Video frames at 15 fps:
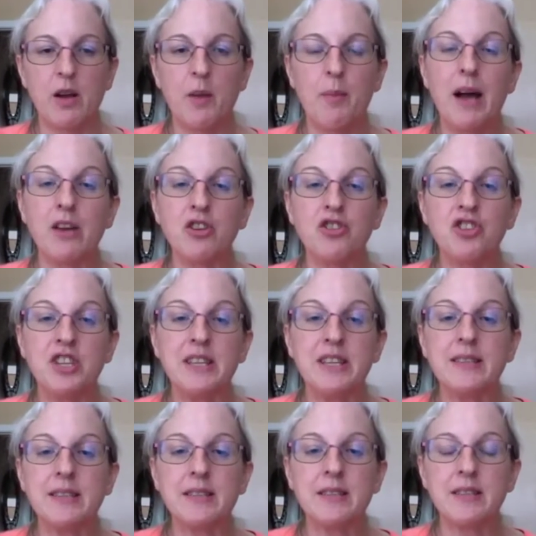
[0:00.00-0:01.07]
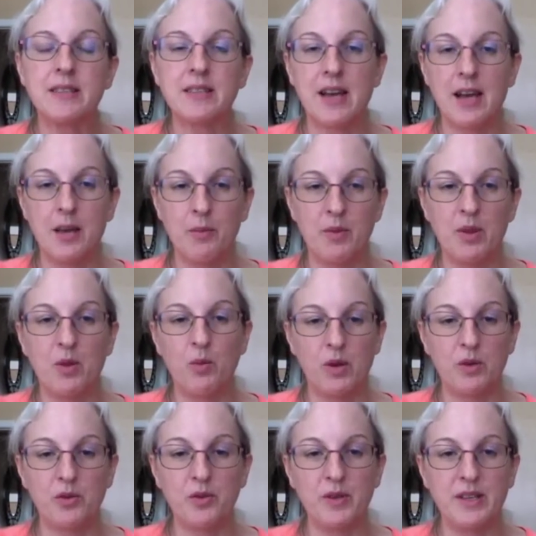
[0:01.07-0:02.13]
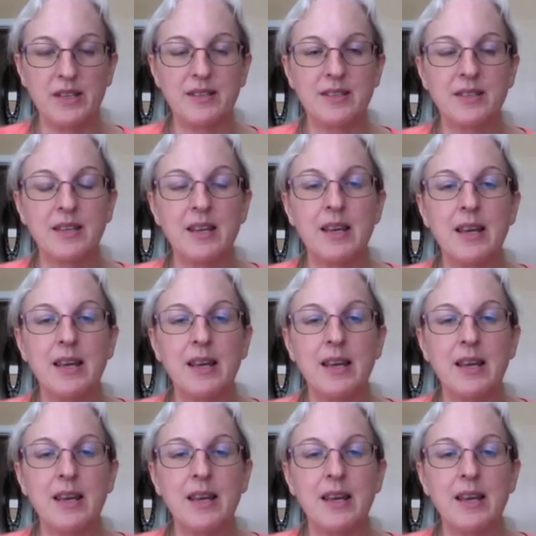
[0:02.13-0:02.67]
about Jesus' time in the wilderness.